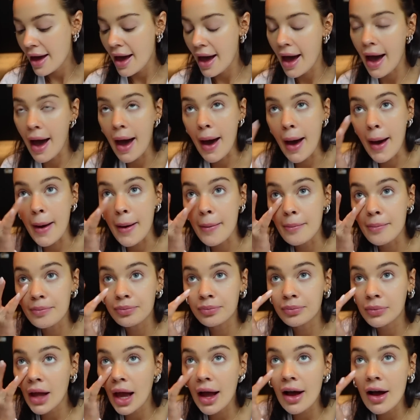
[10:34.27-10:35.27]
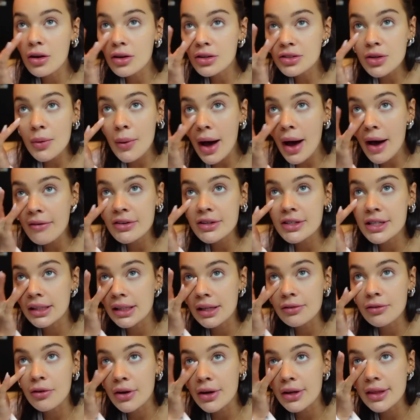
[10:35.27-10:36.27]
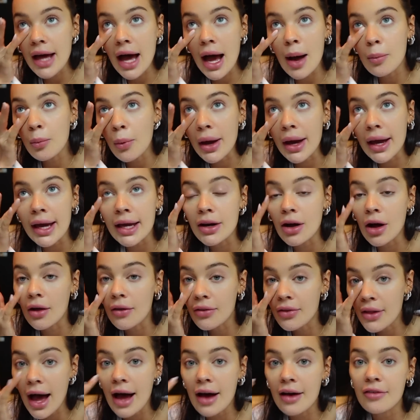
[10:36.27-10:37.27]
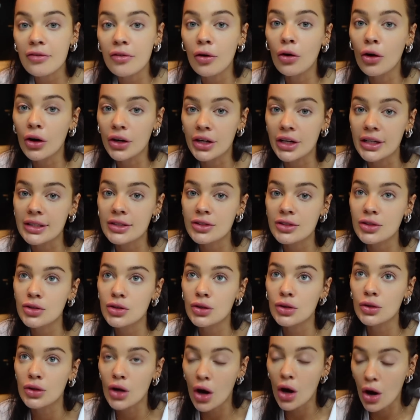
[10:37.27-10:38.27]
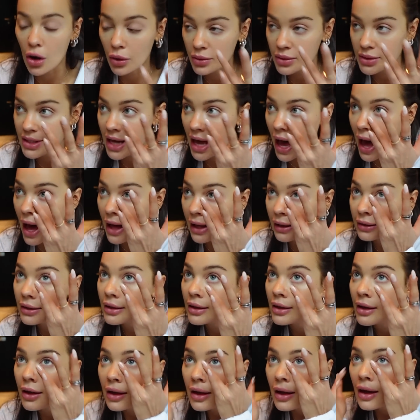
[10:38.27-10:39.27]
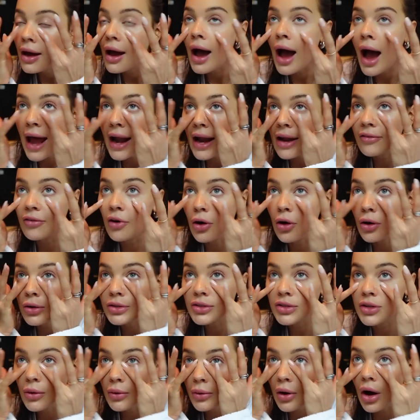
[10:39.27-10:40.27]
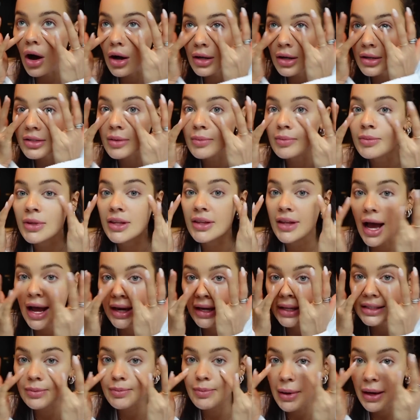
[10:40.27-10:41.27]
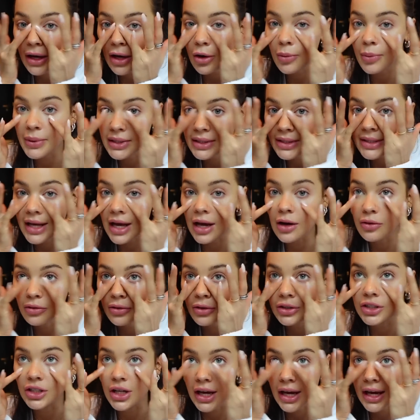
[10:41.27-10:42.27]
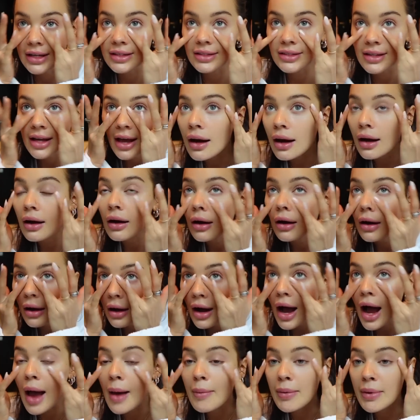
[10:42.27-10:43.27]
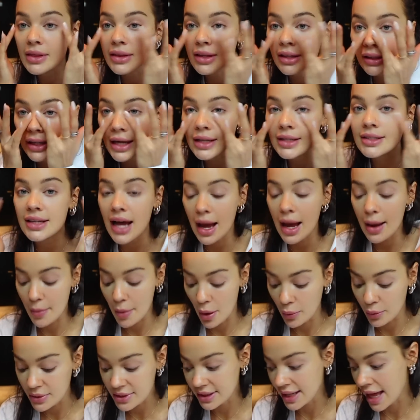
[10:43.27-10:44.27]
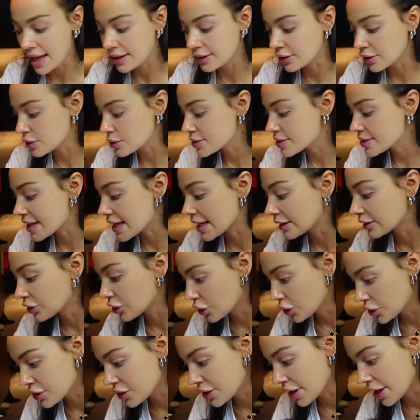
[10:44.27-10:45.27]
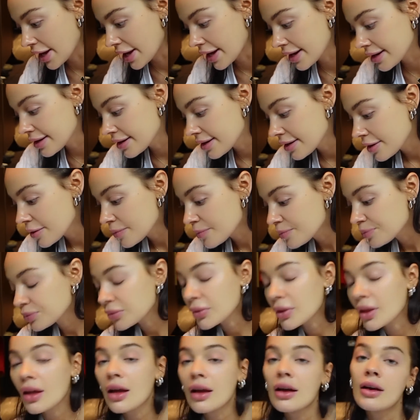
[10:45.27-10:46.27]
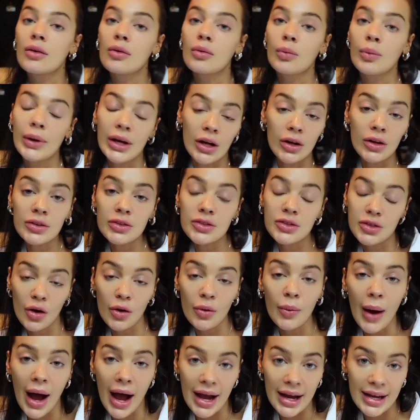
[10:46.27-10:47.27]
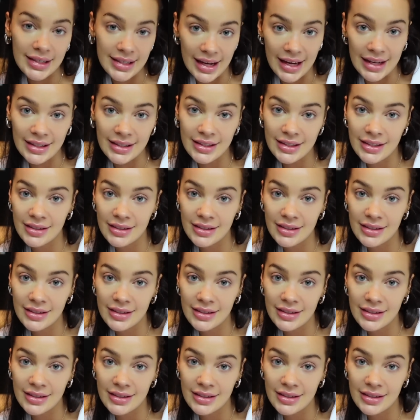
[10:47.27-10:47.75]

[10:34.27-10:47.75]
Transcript: a delivery that I'm waiting on that I've ordered to the hotel, and I've also got something that I need to pick up in Selfridges. I mean, the last time I was let loose in London, we all saw what I did.